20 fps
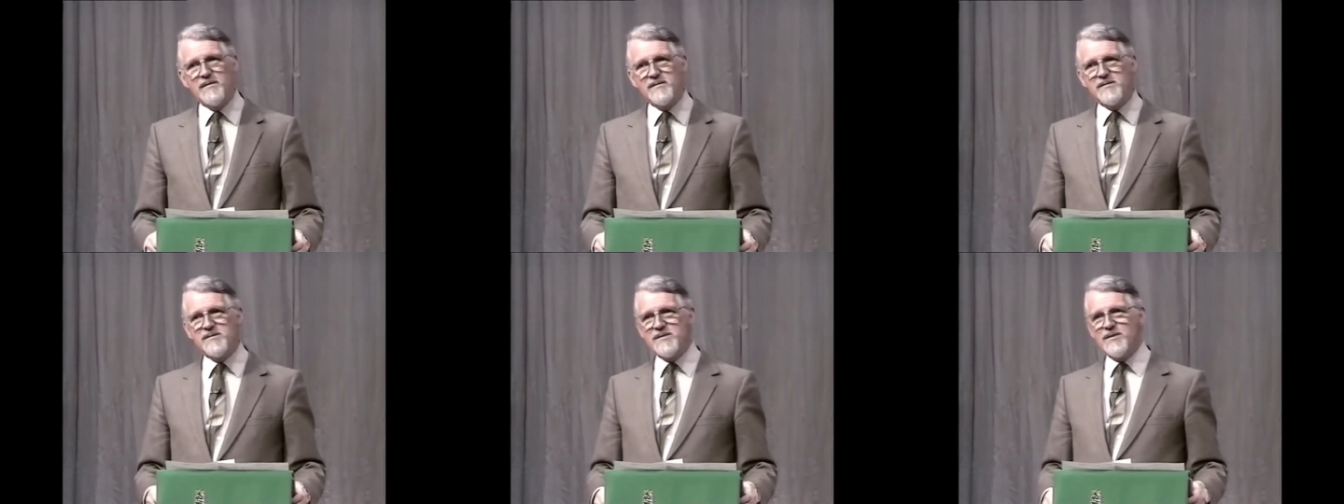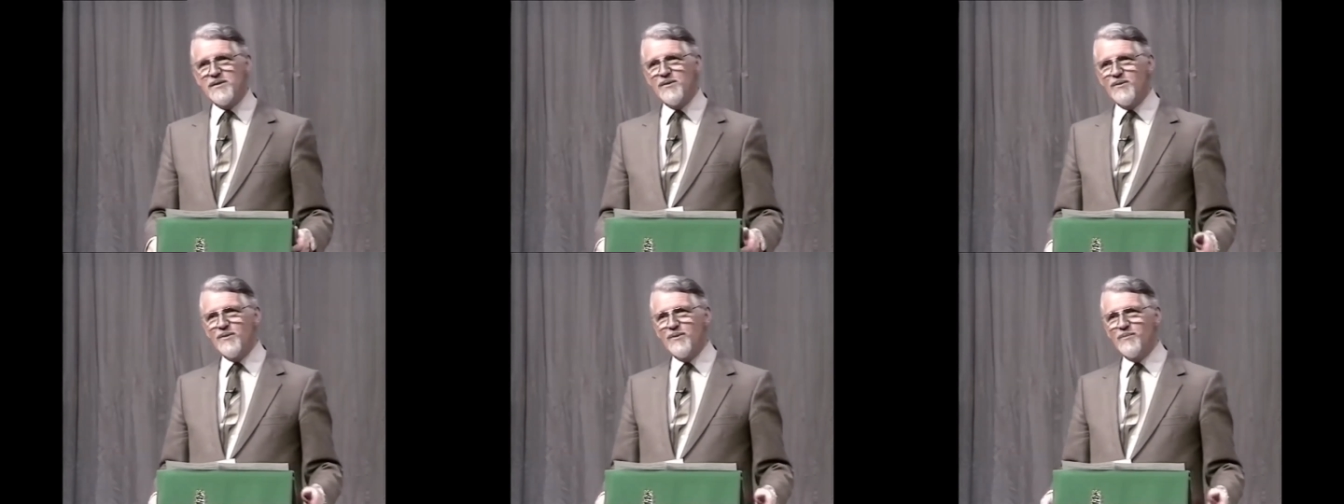
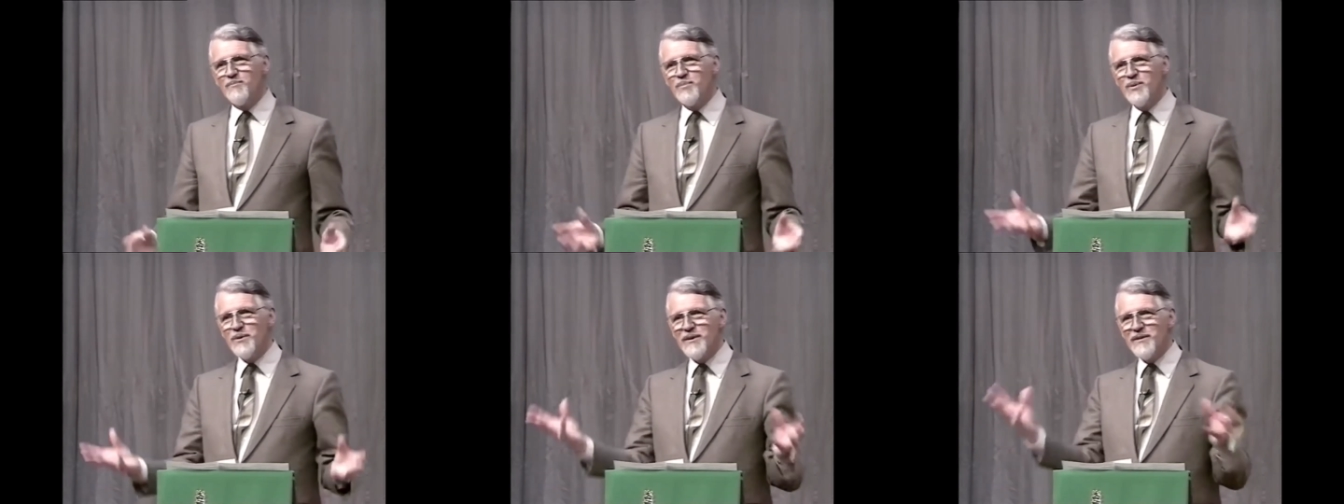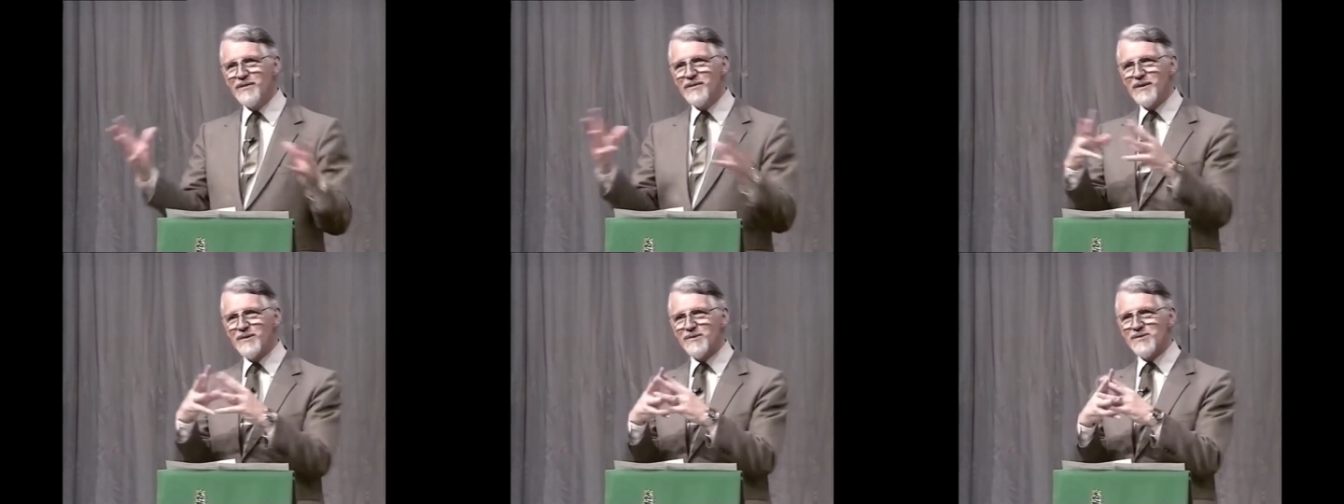So,
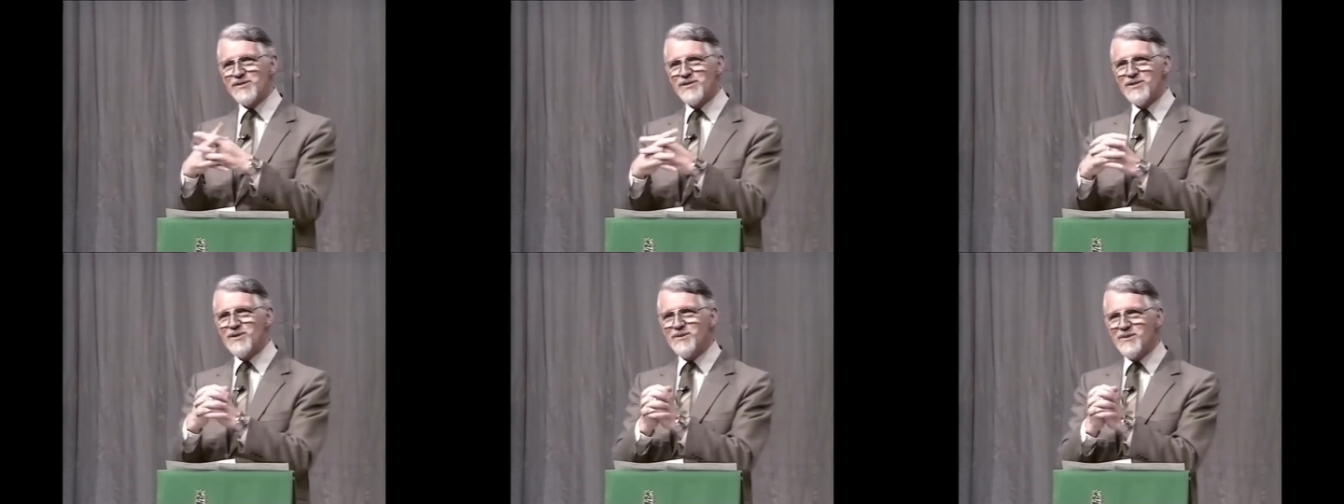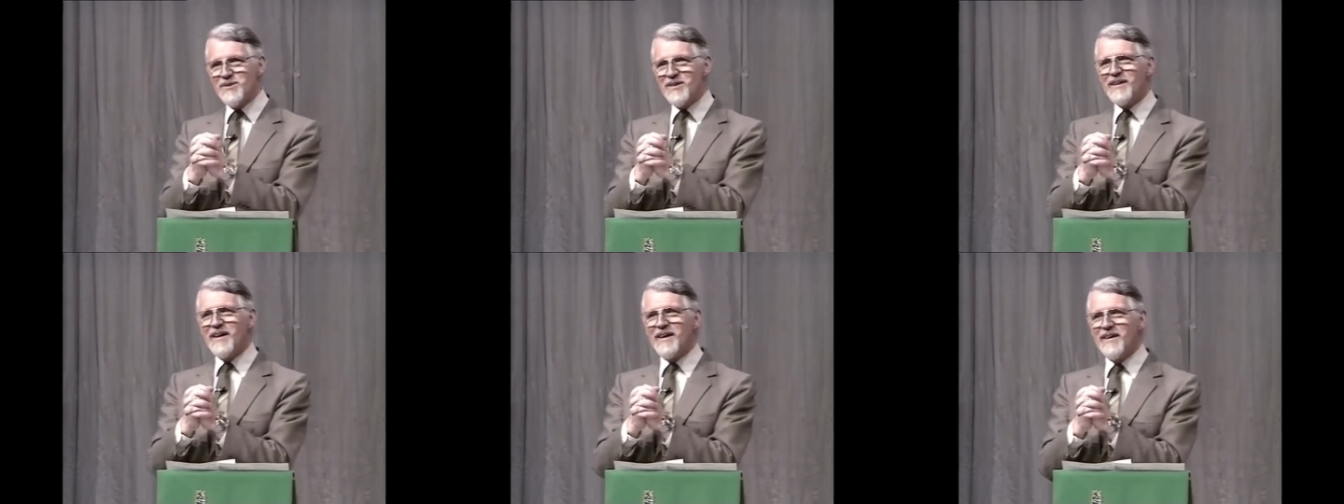putting those two
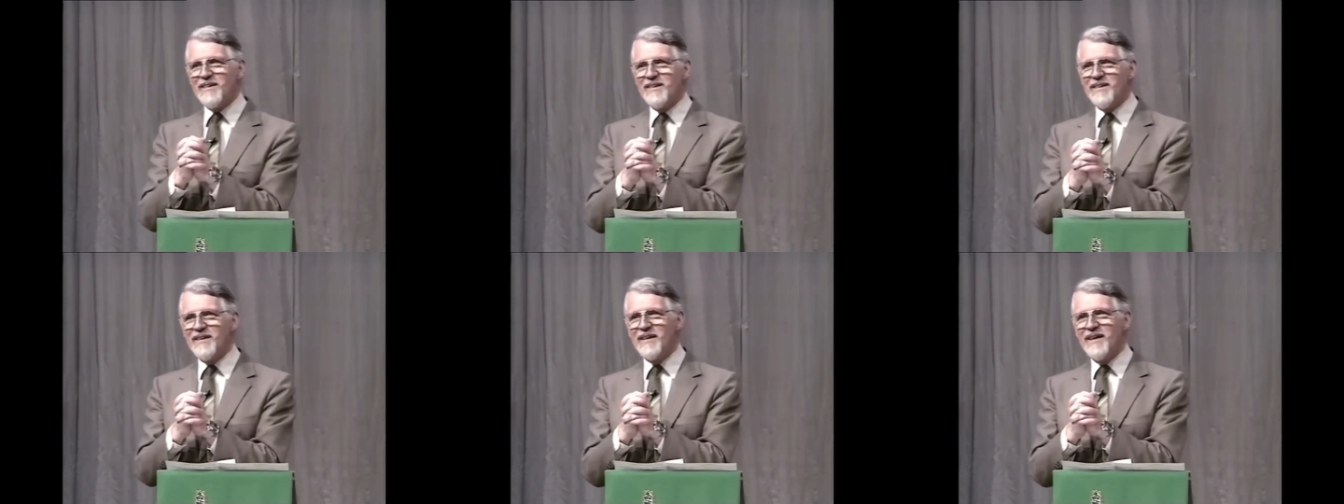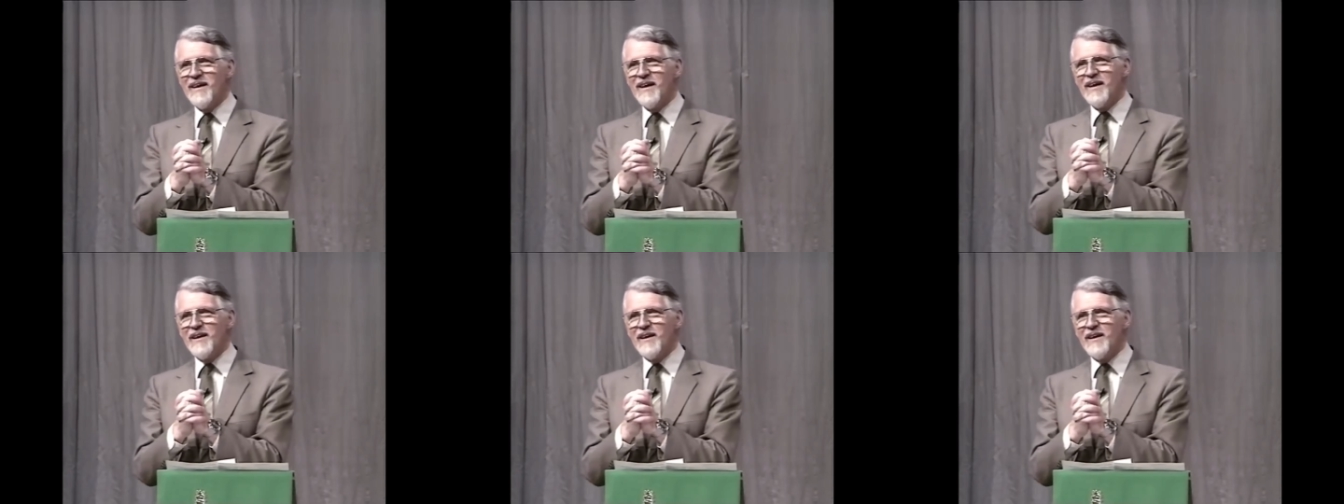together,